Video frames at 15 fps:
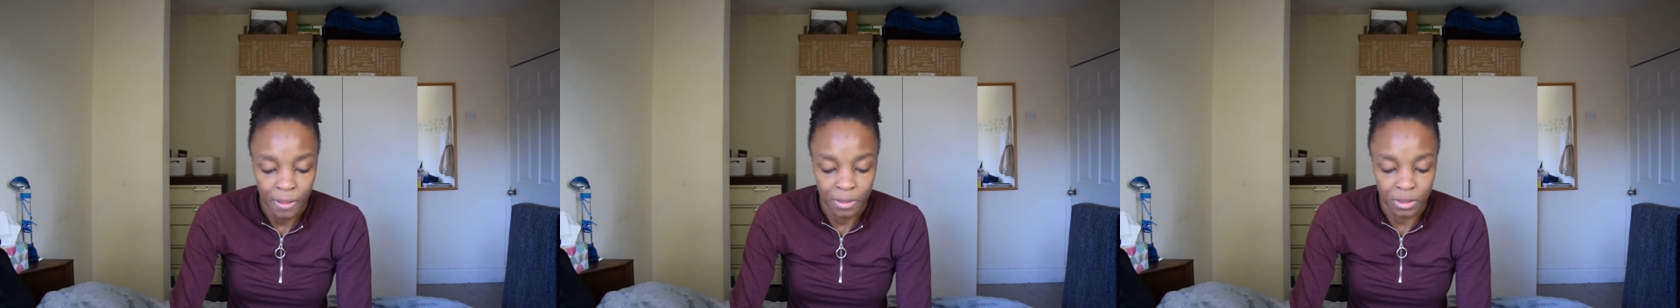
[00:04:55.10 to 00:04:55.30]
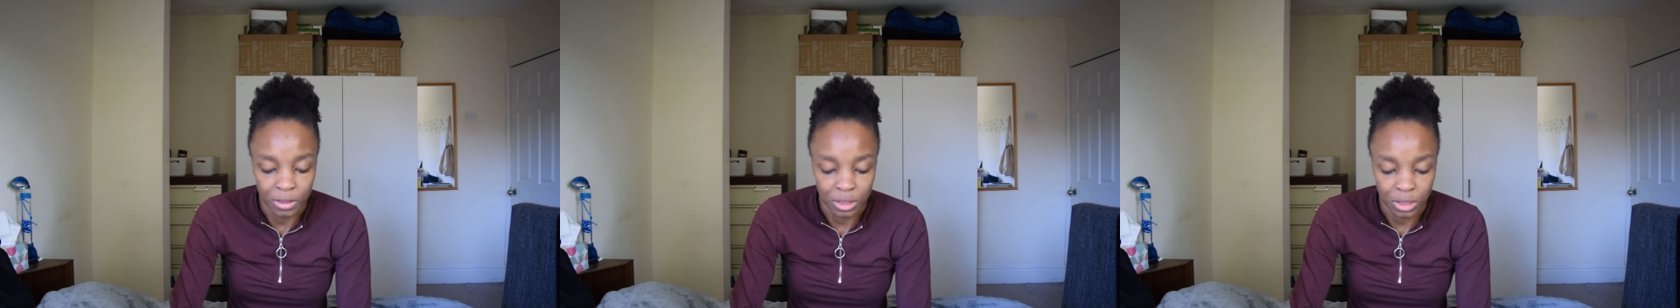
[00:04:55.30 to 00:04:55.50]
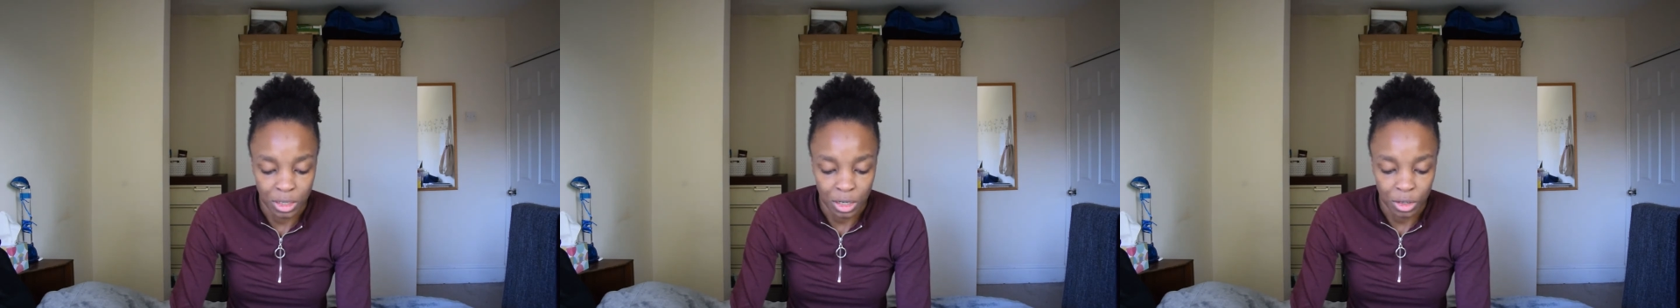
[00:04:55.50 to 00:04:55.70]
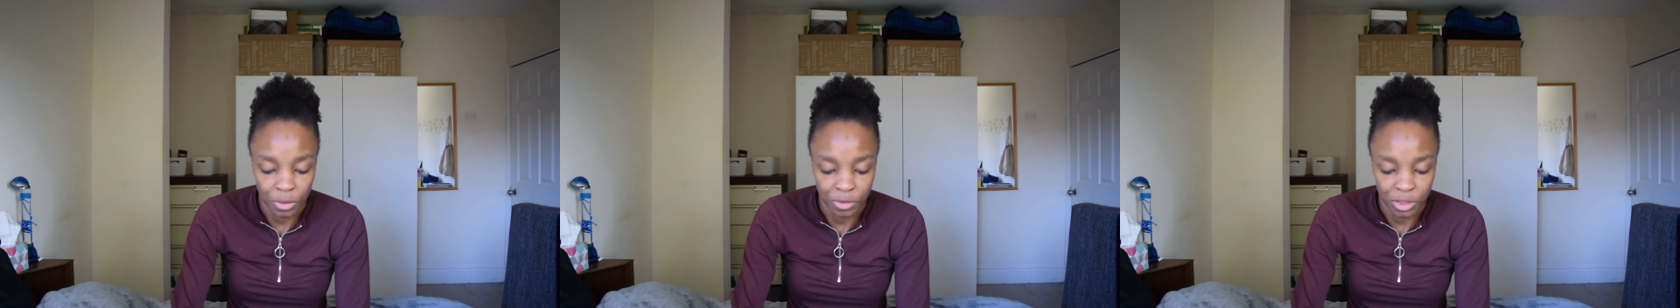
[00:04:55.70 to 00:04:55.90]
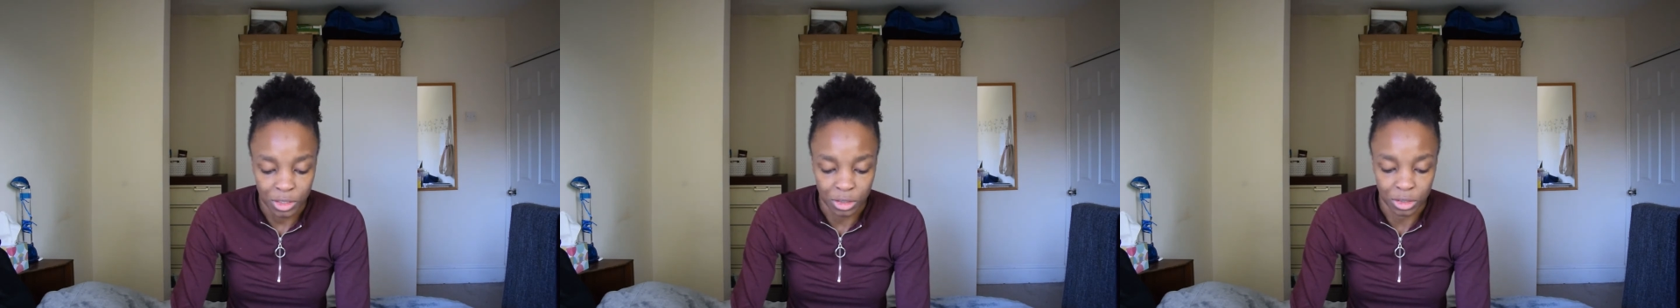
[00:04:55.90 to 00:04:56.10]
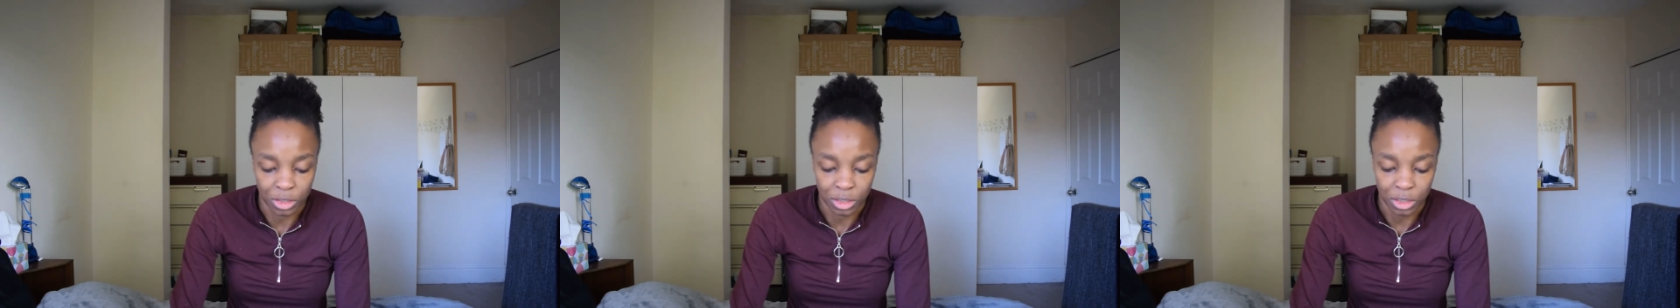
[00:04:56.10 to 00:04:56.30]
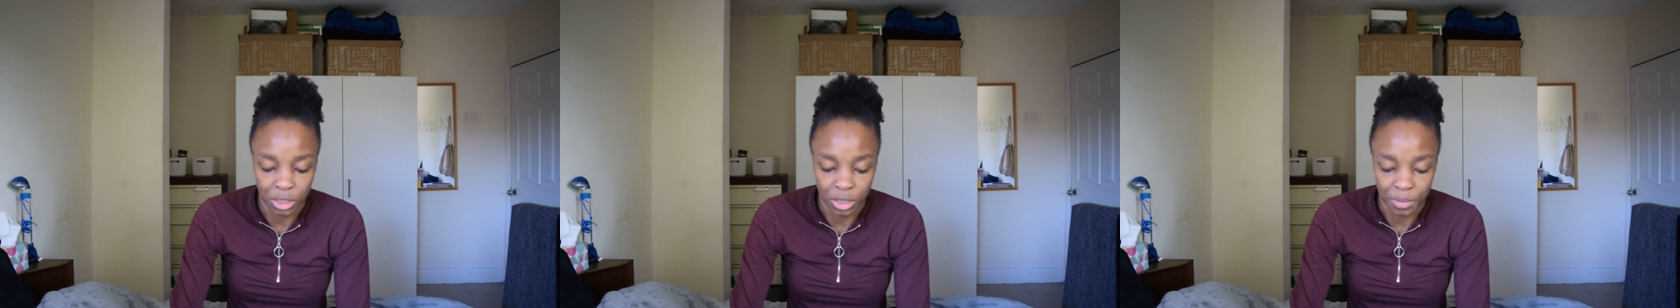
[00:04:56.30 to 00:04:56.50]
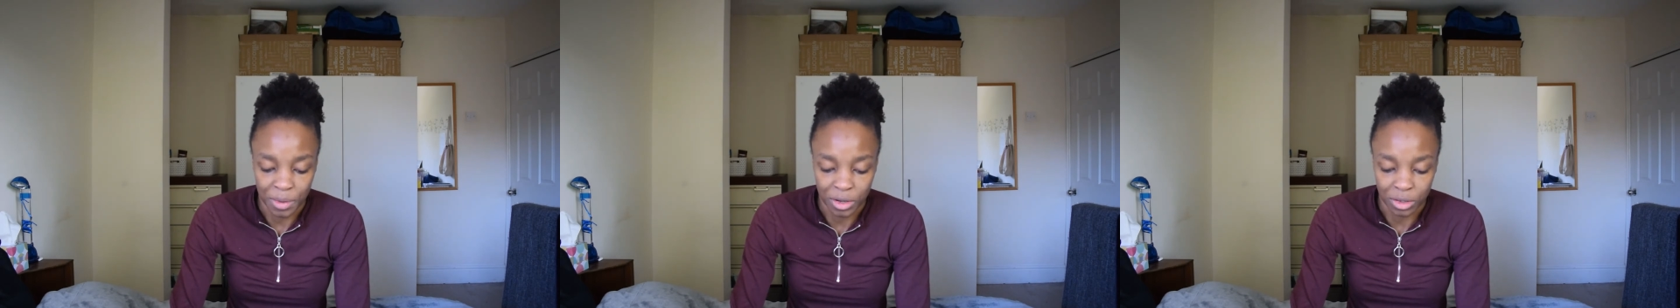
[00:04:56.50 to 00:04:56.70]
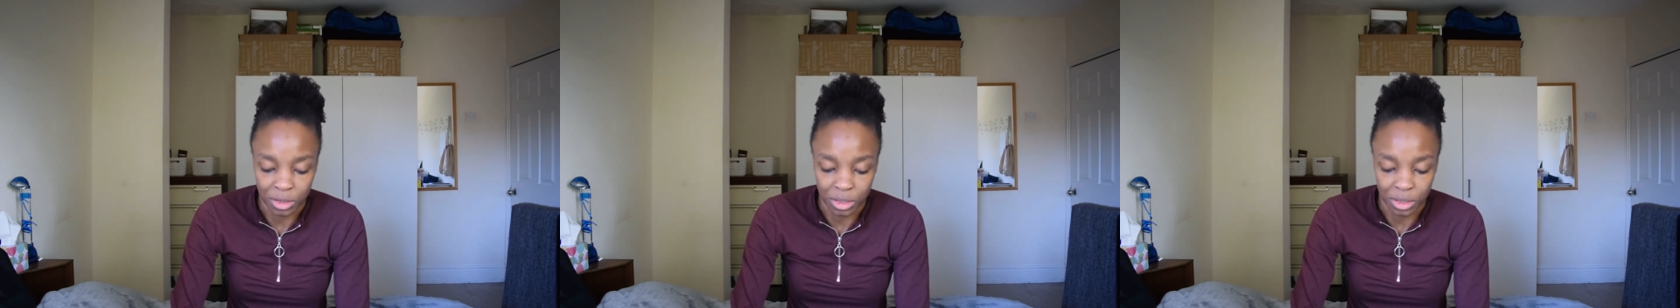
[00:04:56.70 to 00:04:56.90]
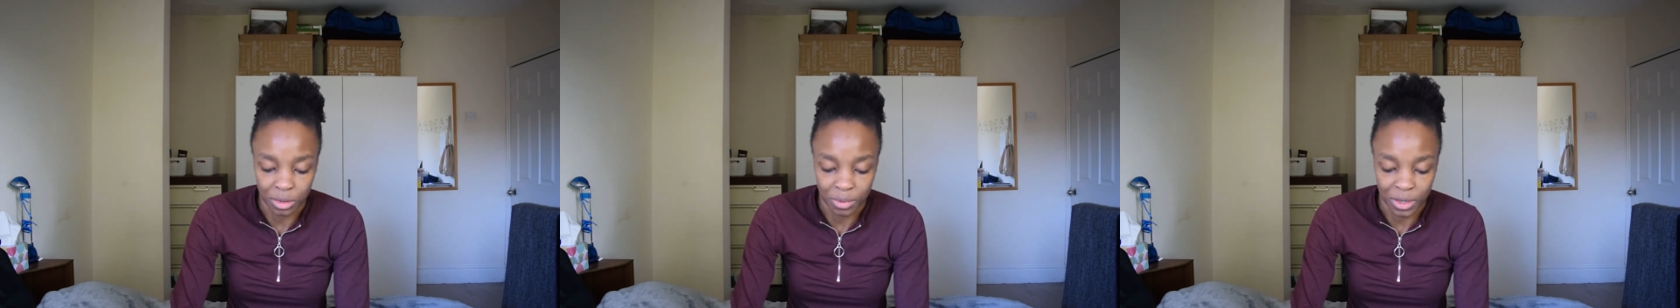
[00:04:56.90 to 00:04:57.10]
The style of teaching in
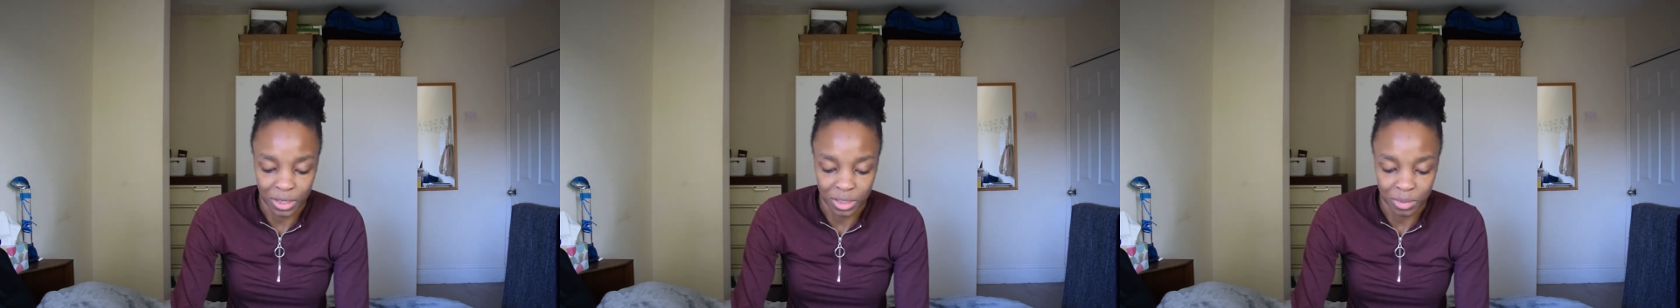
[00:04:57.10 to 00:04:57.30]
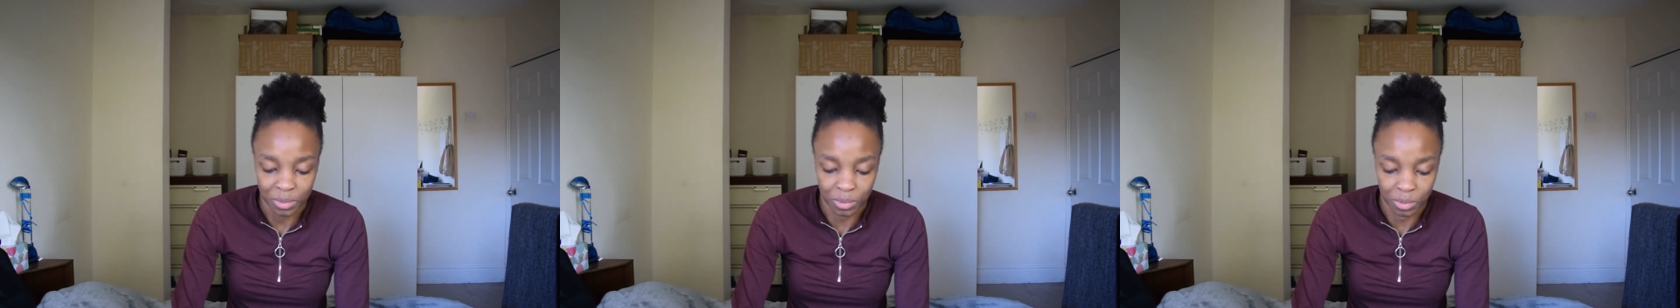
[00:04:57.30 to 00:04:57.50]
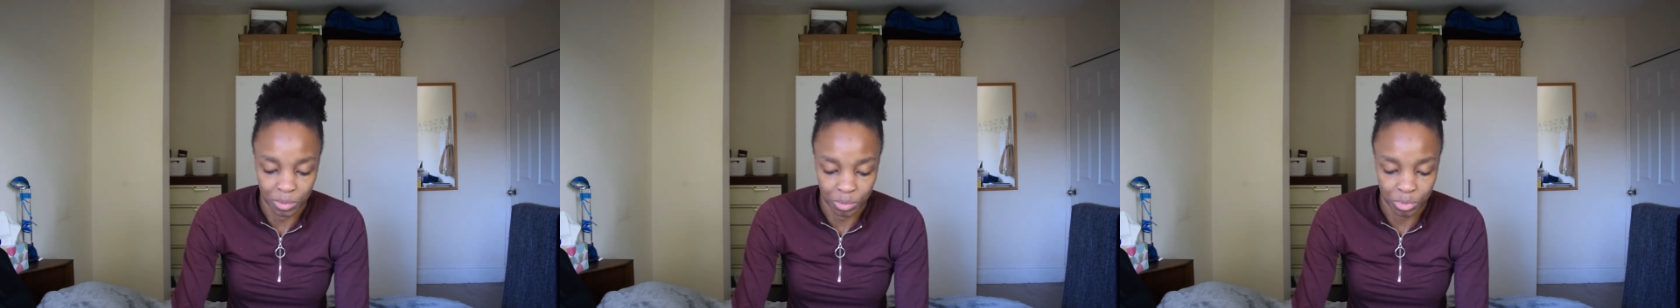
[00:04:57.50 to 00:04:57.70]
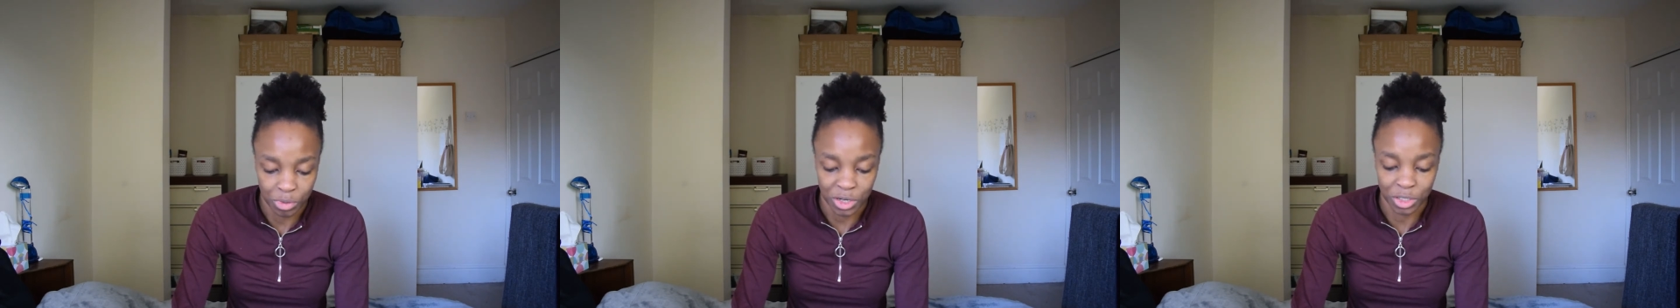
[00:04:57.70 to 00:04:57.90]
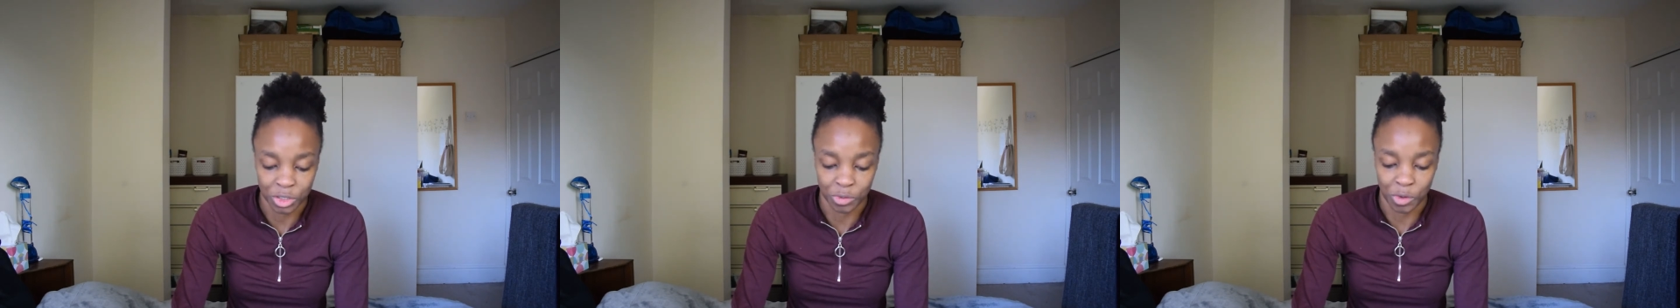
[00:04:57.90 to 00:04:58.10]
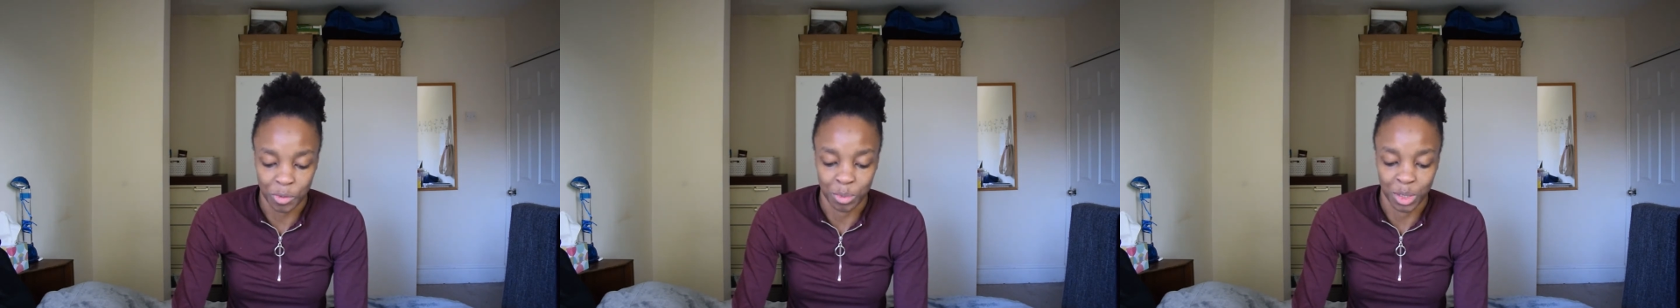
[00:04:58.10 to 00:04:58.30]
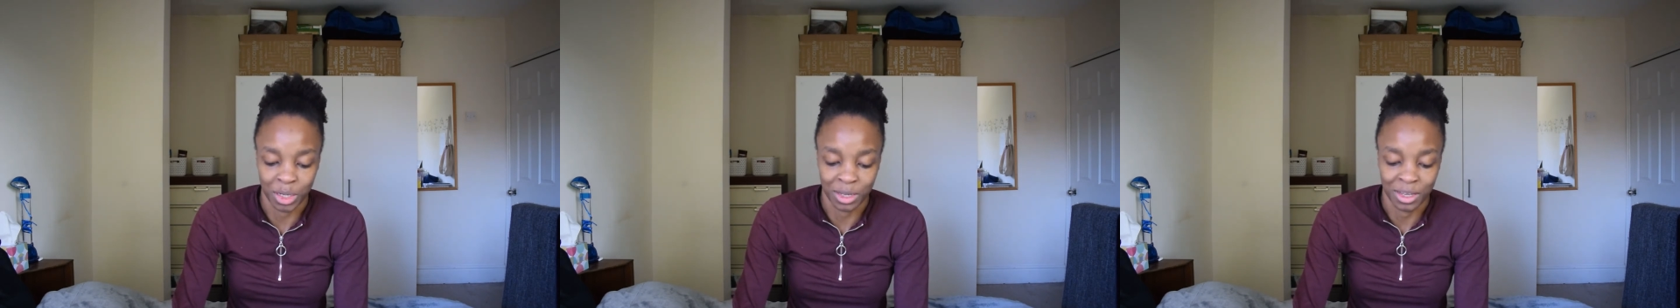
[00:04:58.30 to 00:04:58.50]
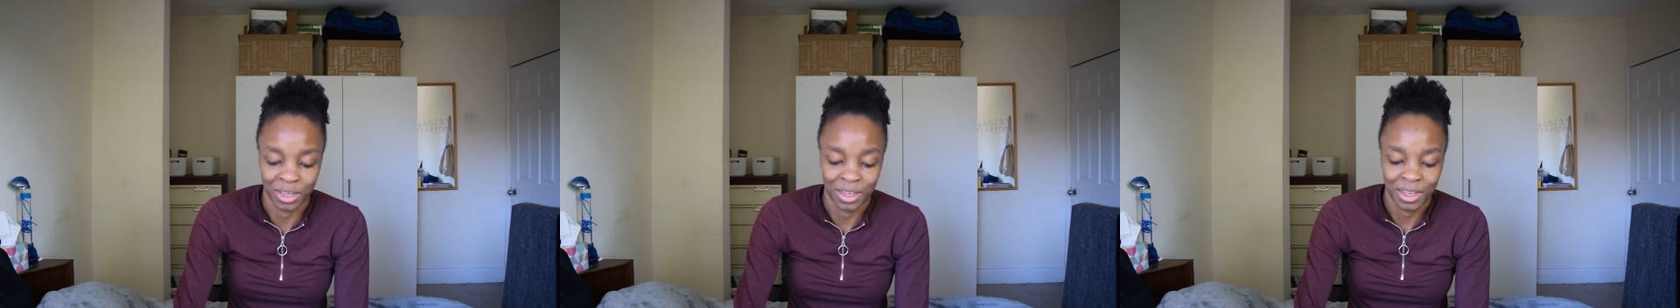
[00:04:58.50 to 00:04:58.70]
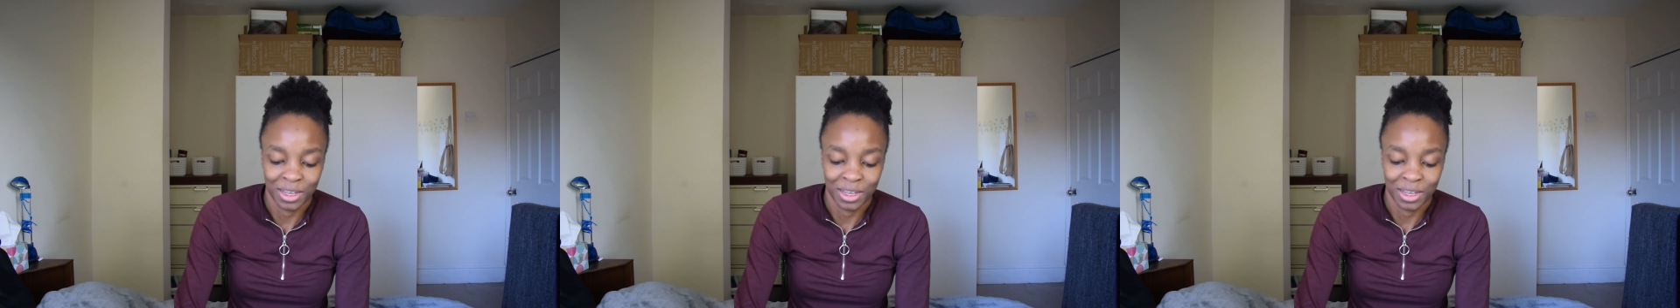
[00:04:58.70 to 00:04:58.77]
America placed pressure on me